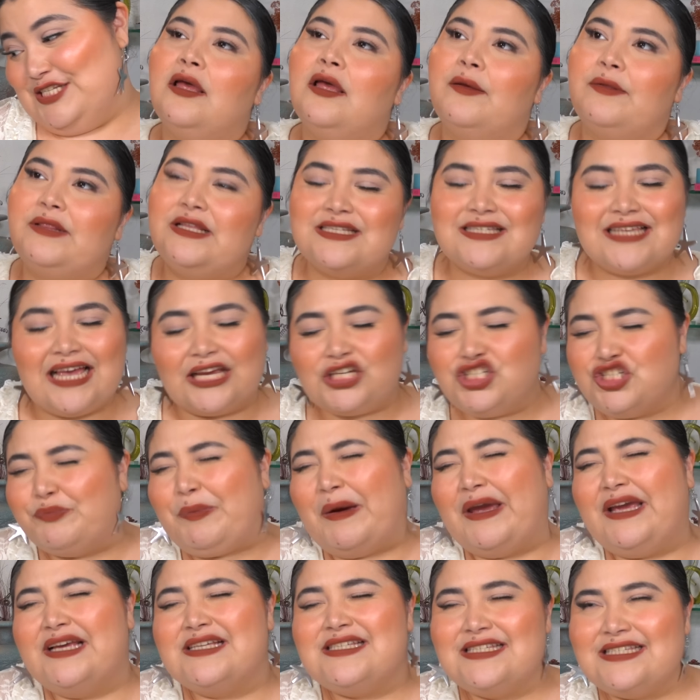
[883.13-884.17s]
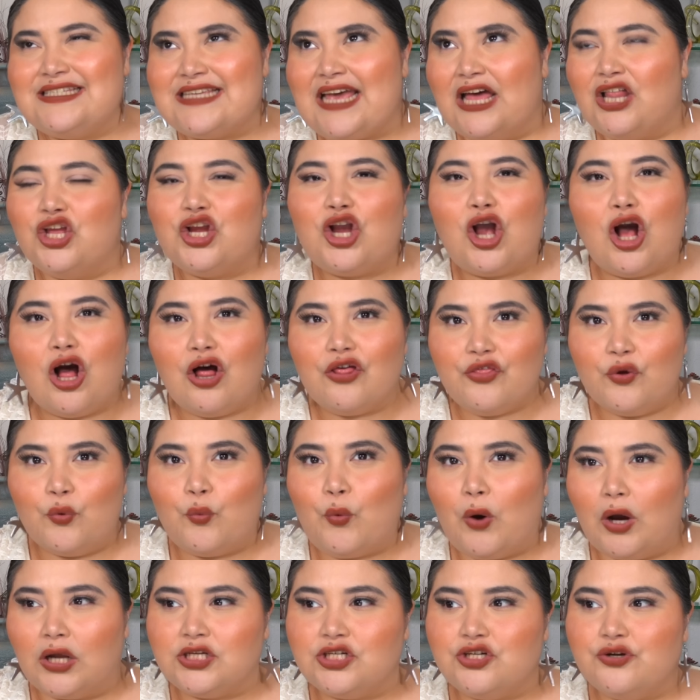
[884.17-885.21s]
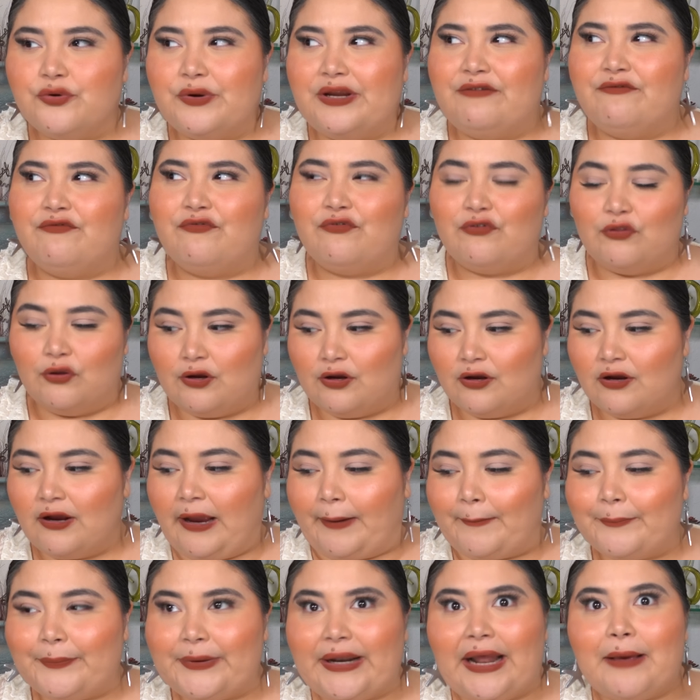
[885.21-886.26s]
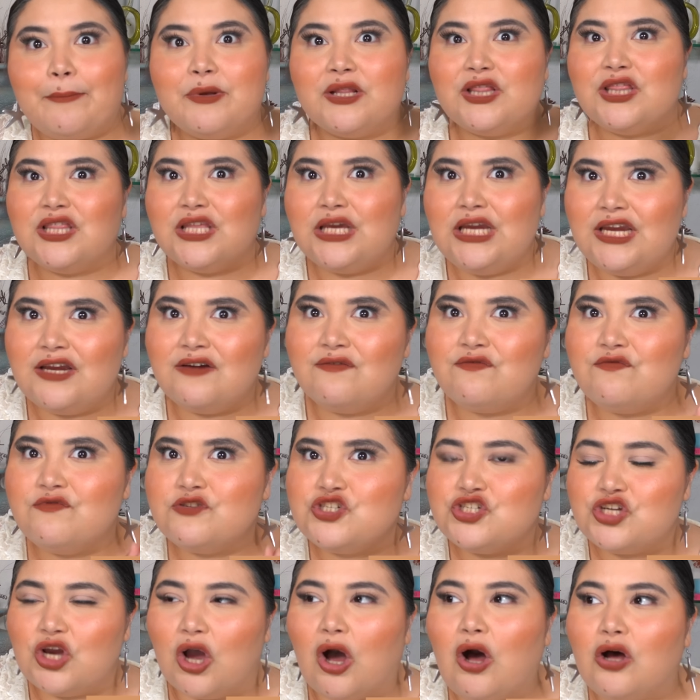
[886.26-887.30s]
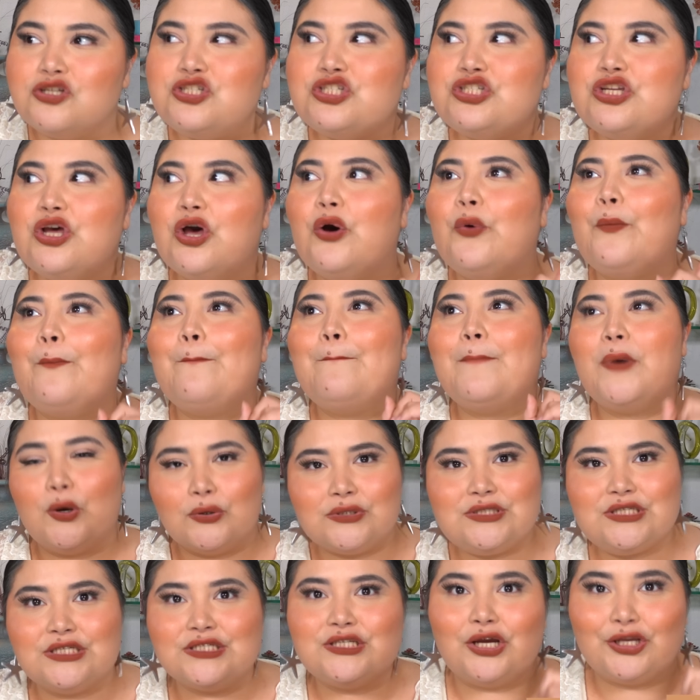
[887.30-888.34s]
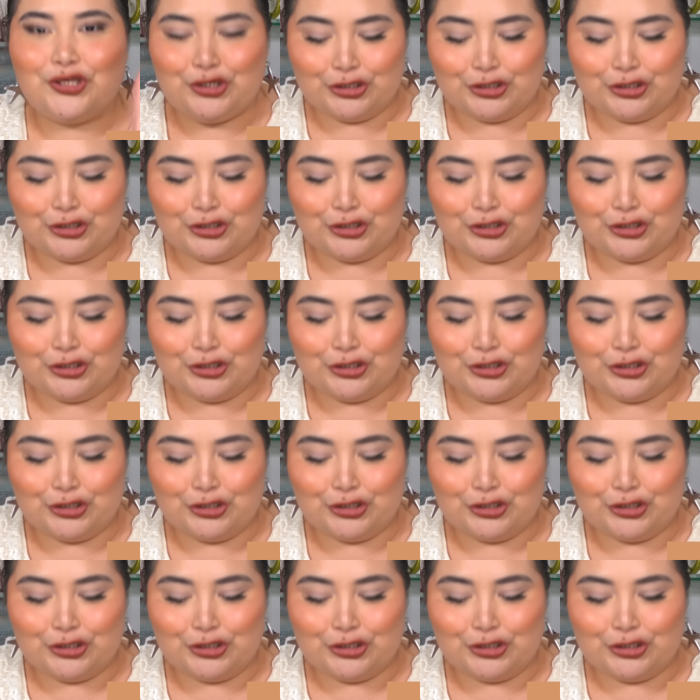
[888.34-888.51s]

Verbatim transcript: this is actually by a seller called the wandering fleur but i believe she also posts on